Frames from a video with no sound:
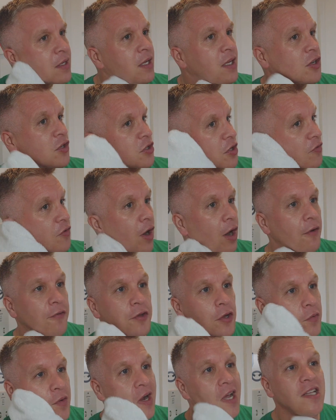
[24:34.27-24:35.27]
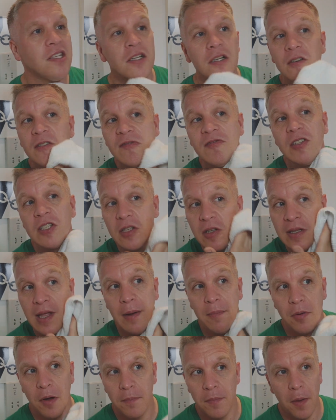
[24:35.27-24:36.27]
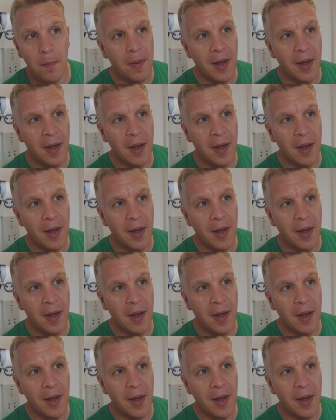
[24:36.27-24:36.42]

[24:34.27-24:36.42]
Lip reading: because I've got a few razors, I'd love to do that, but I'm not